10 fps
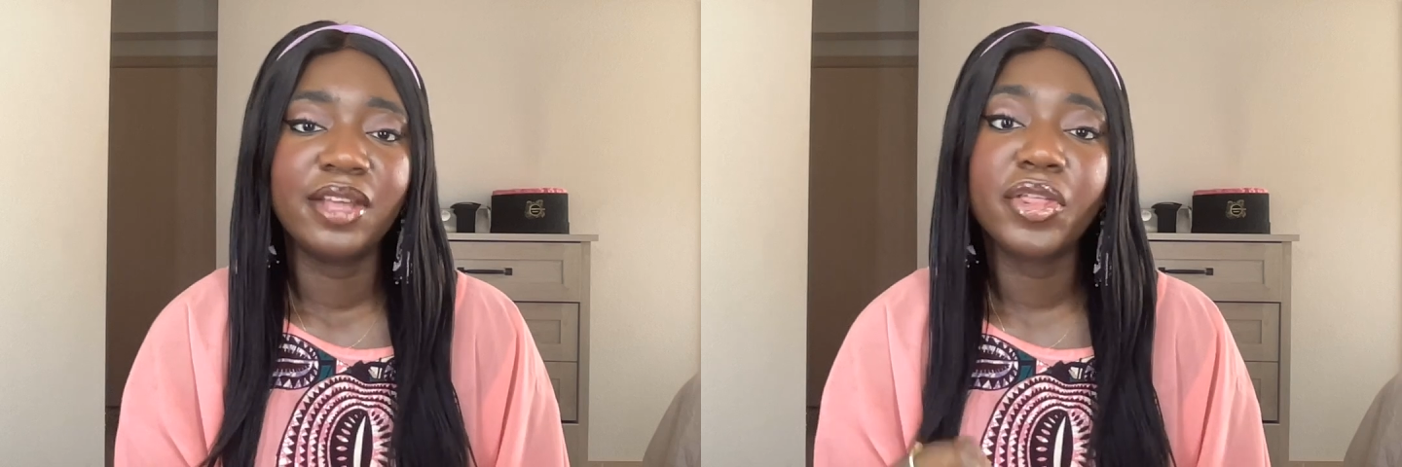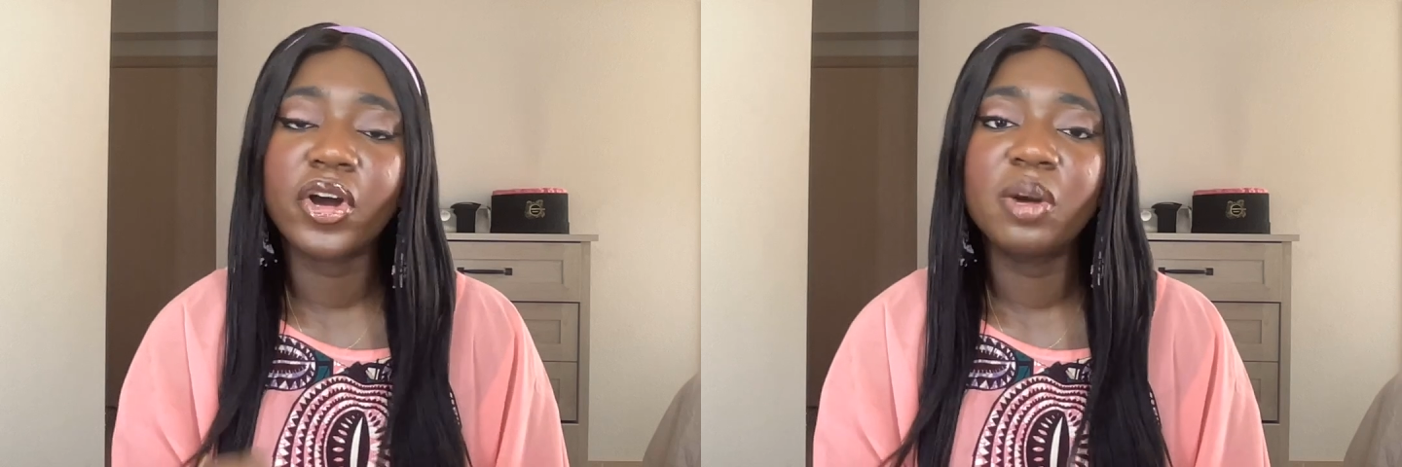
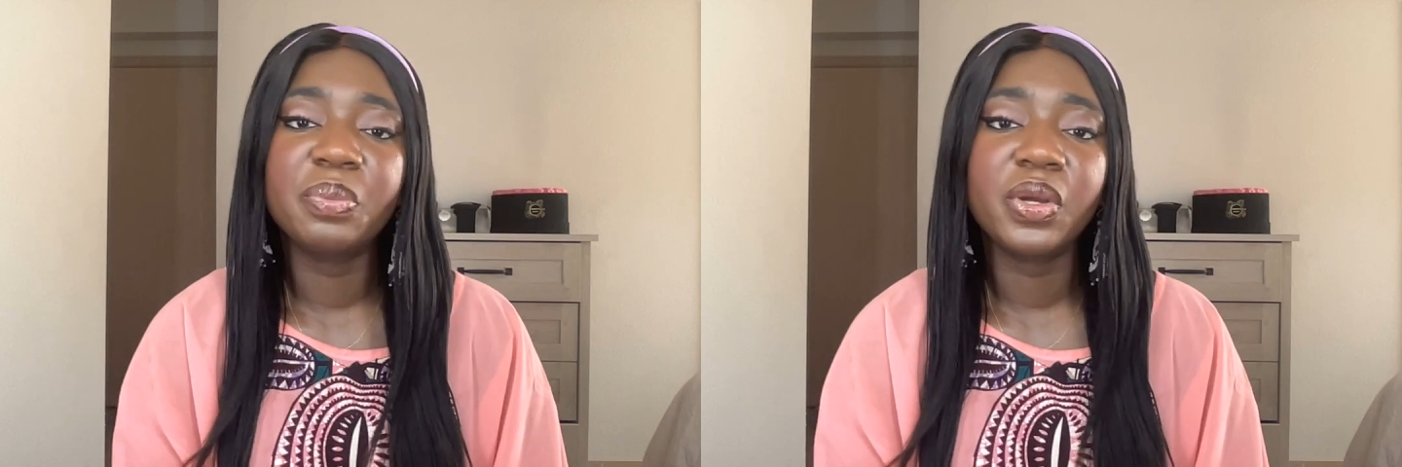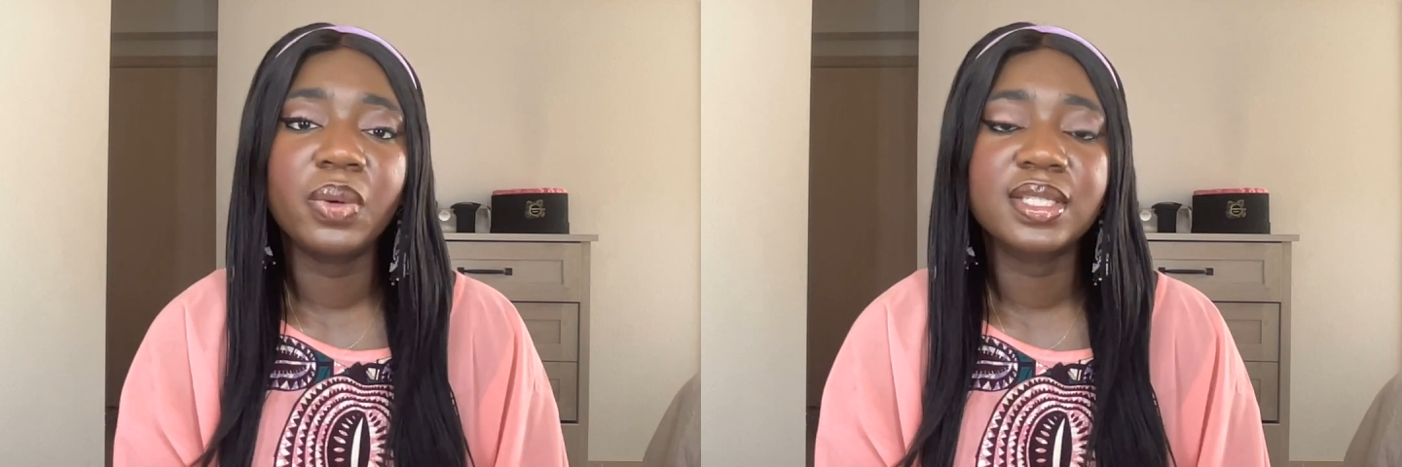The
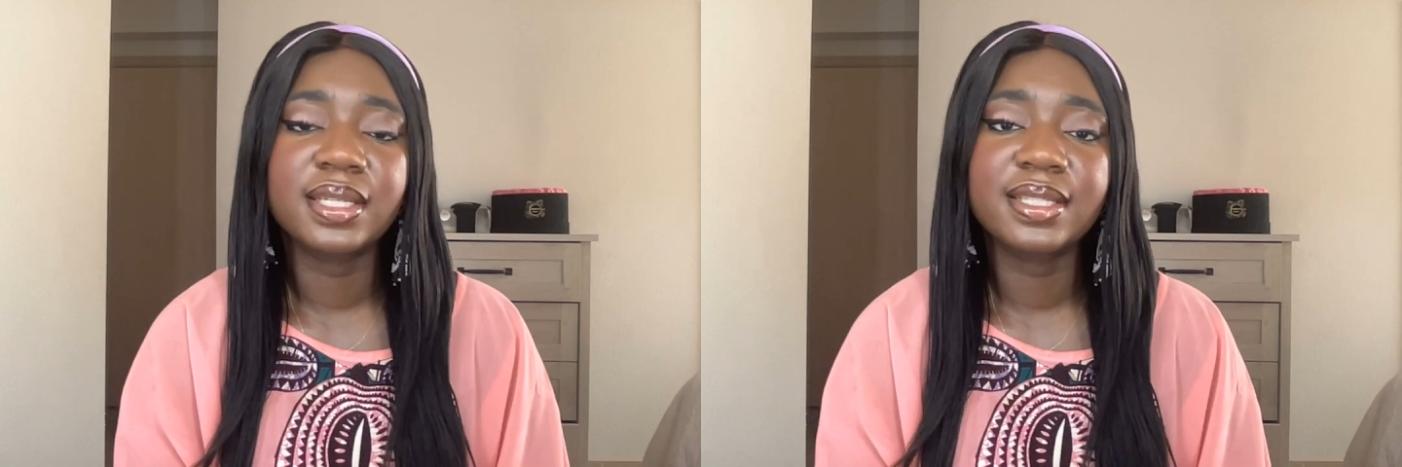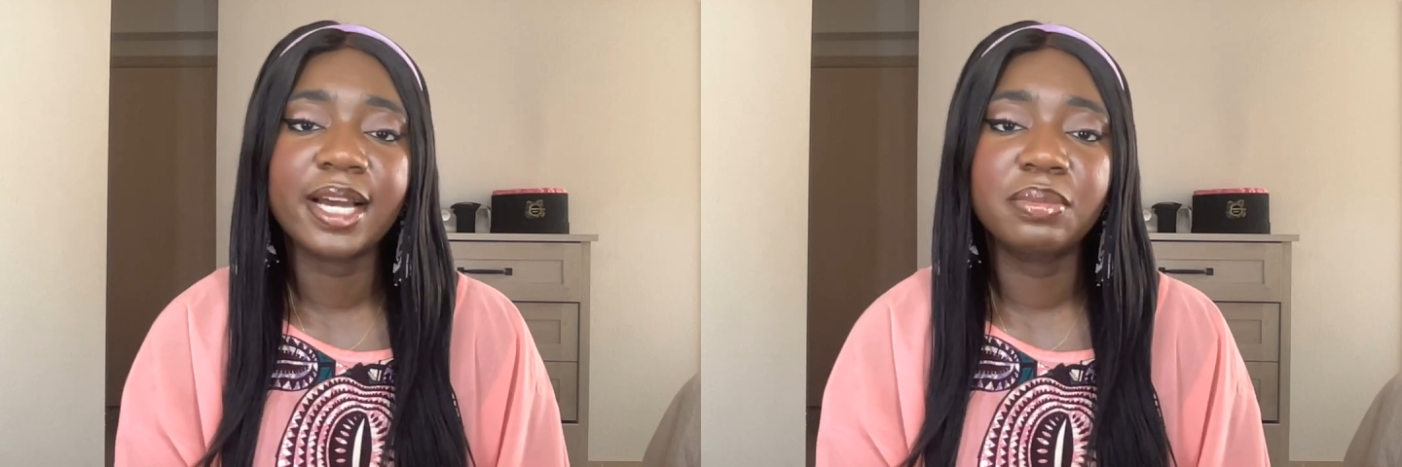company was
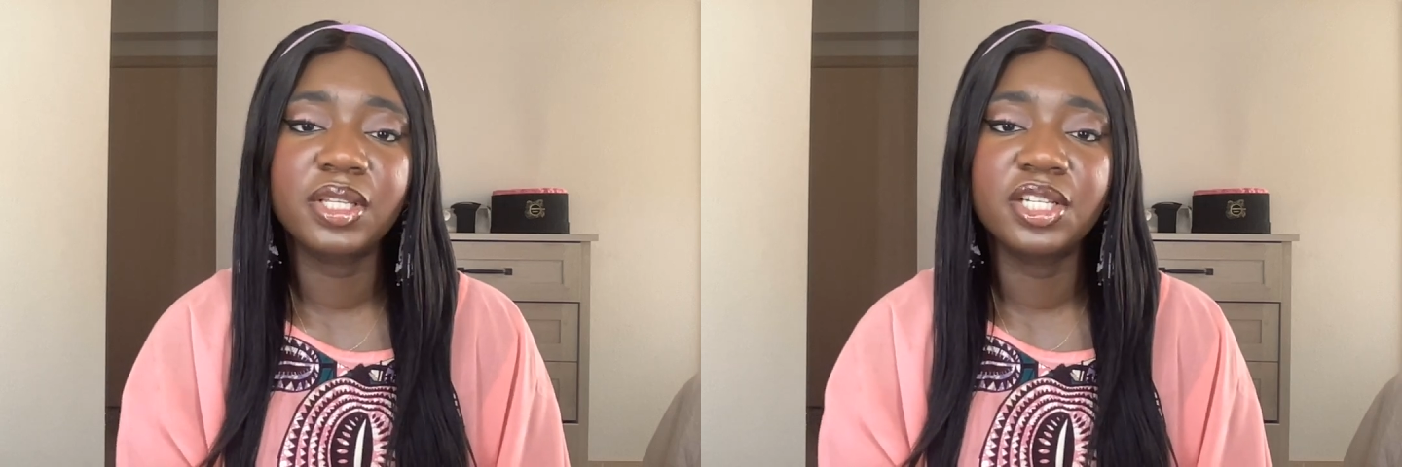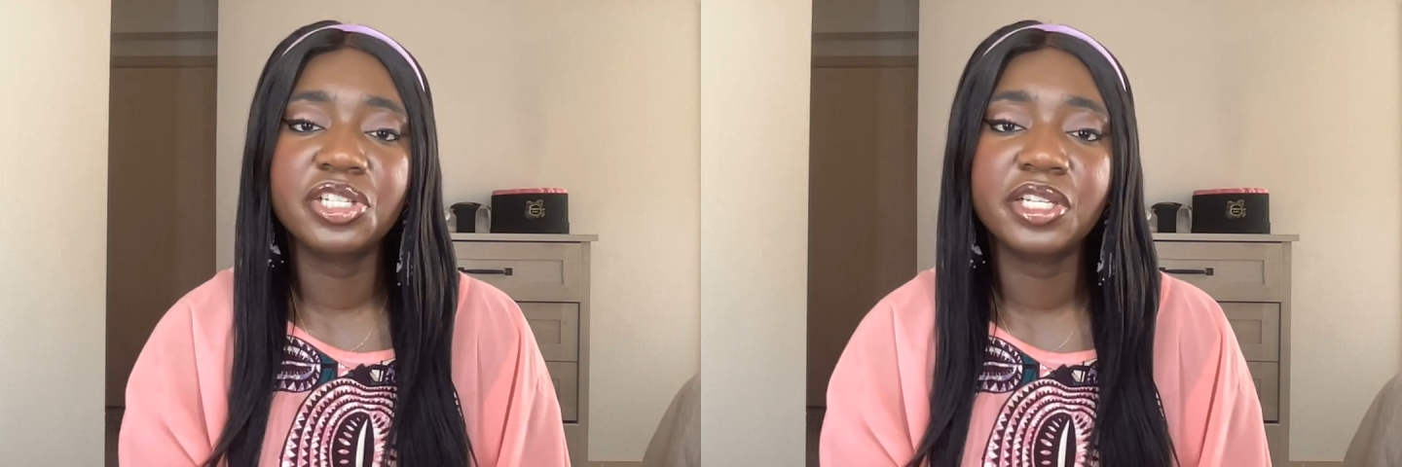
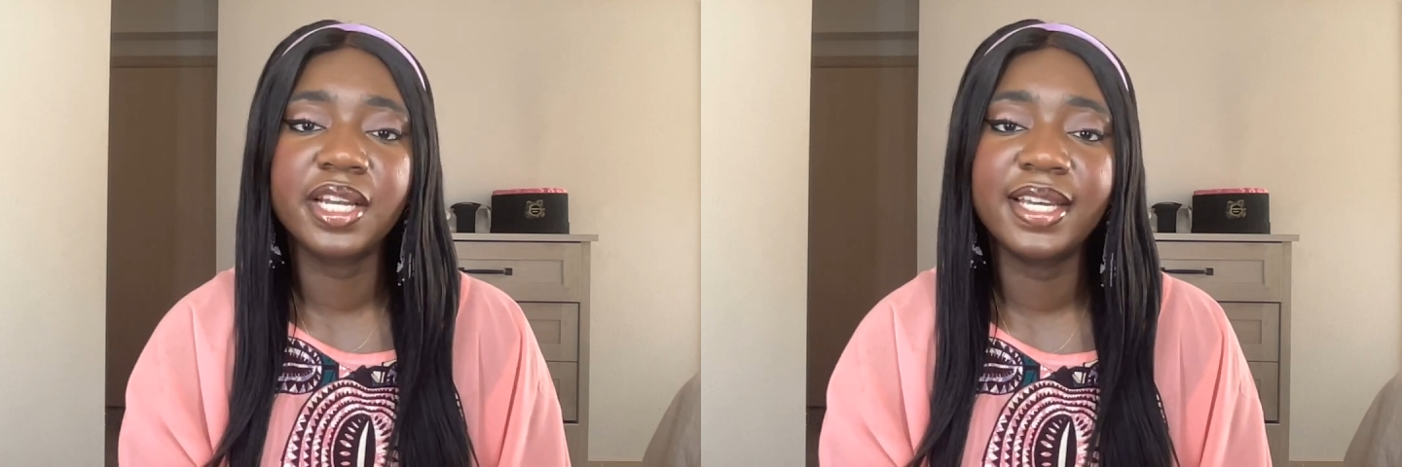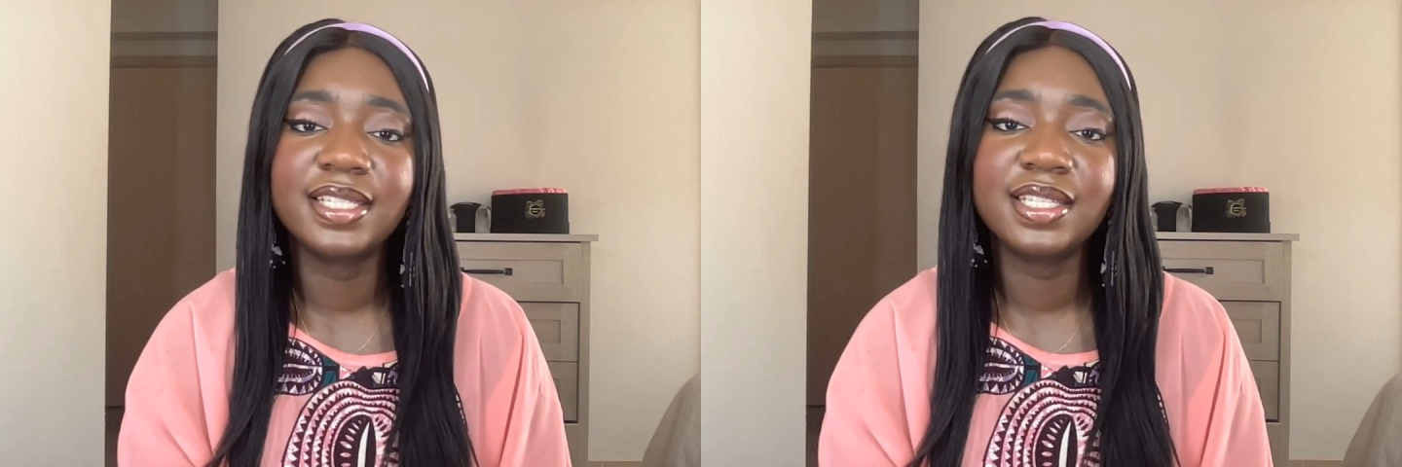established in
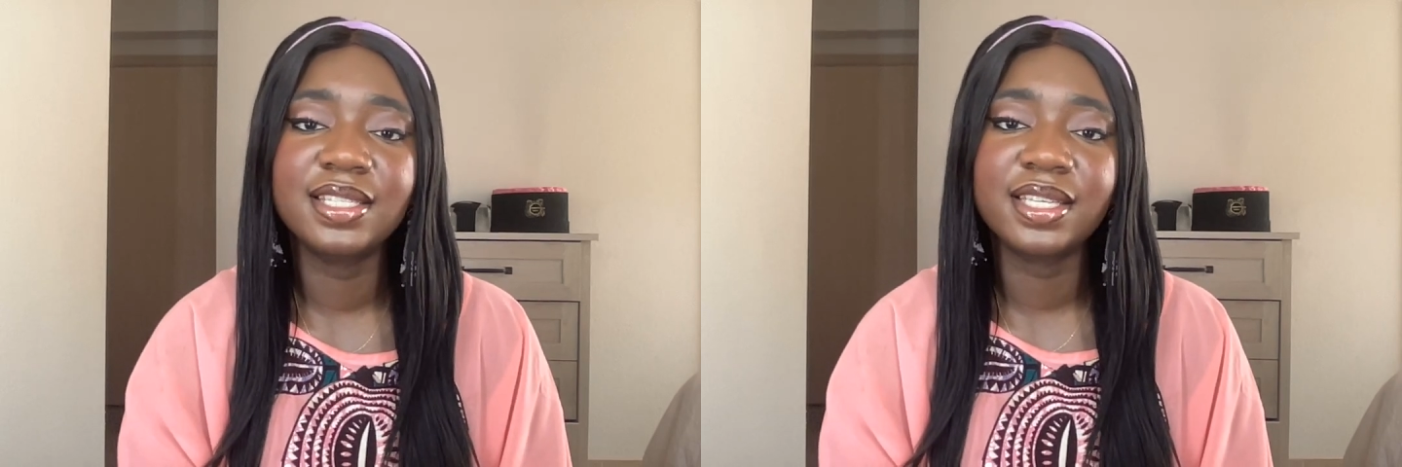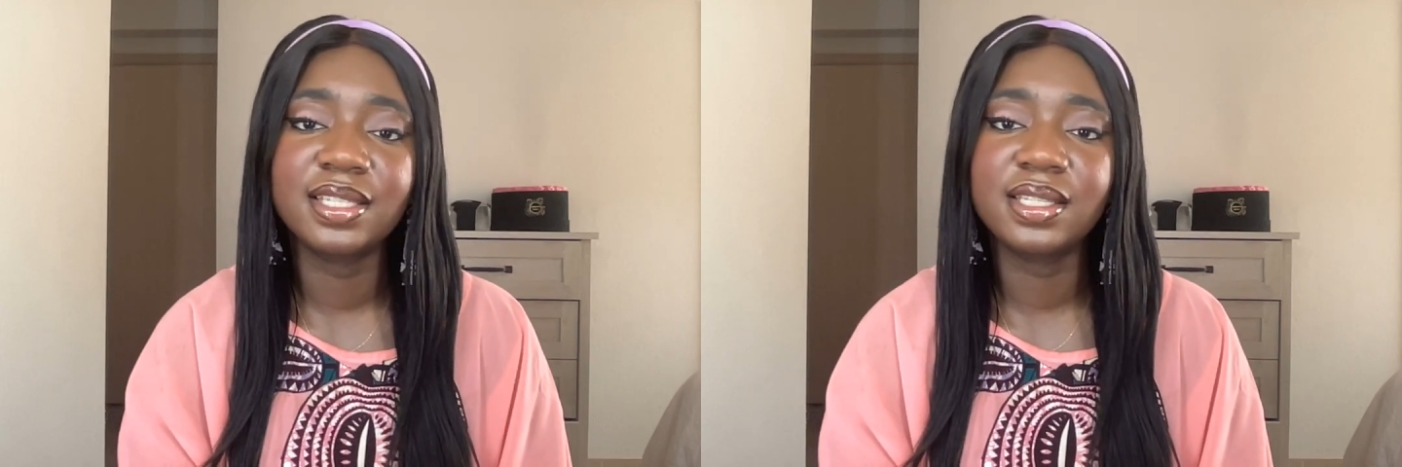
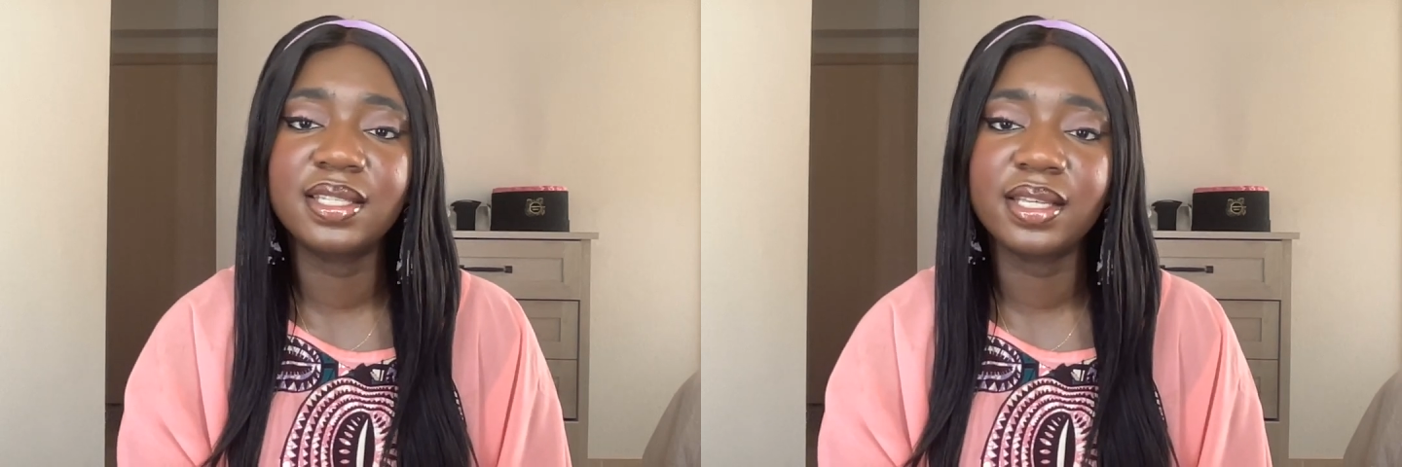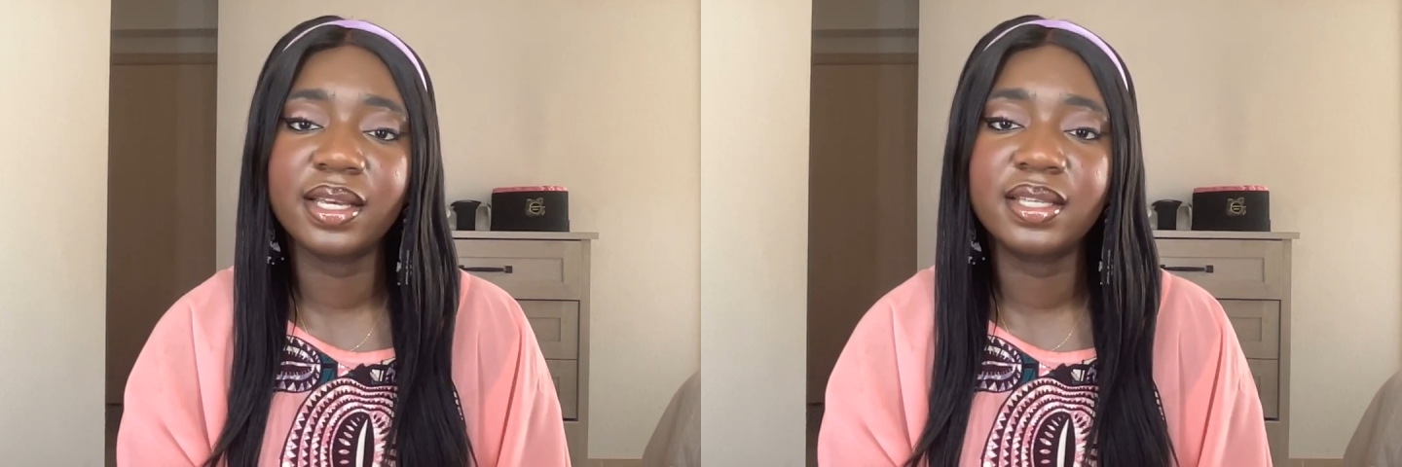
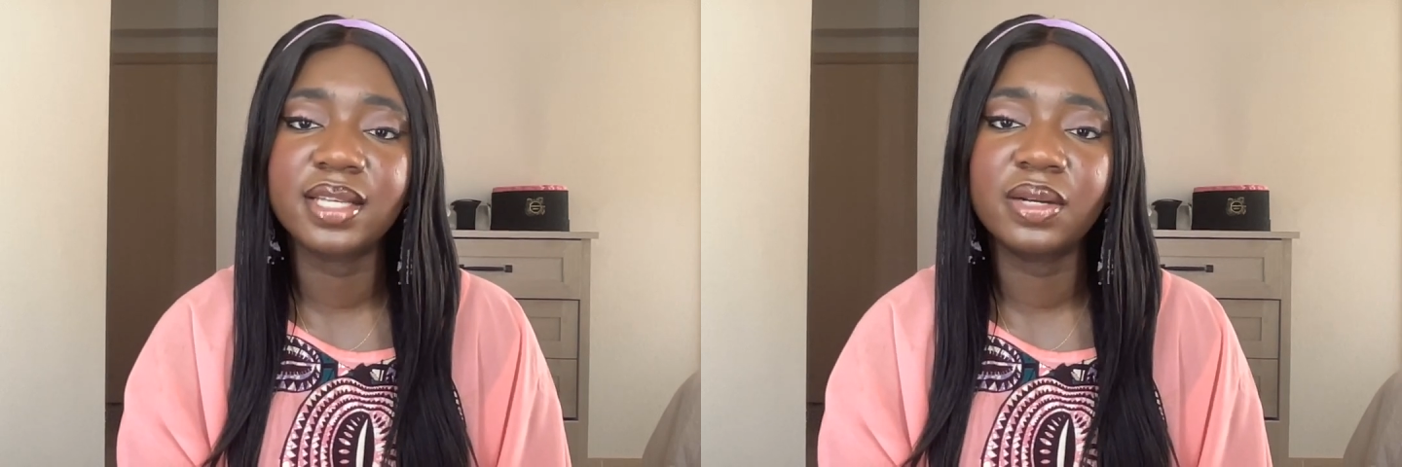1966